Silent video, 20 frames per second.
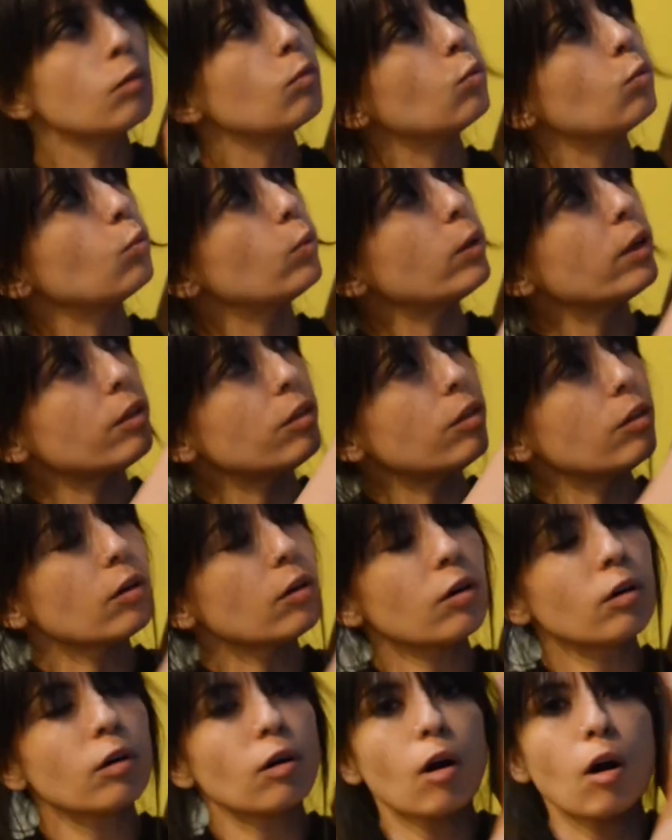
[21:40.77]
with
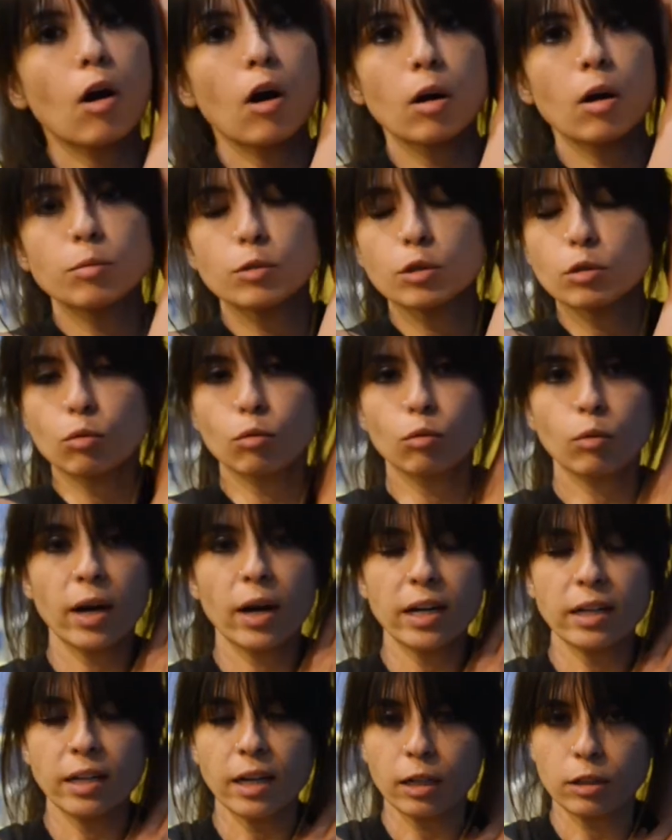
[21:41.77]
your arm just
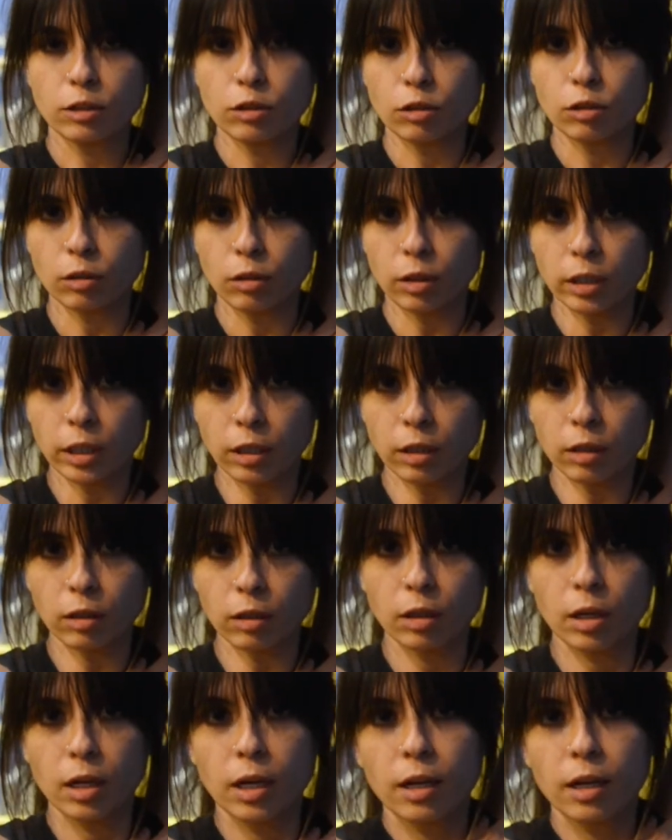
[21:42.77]
right next to your ear.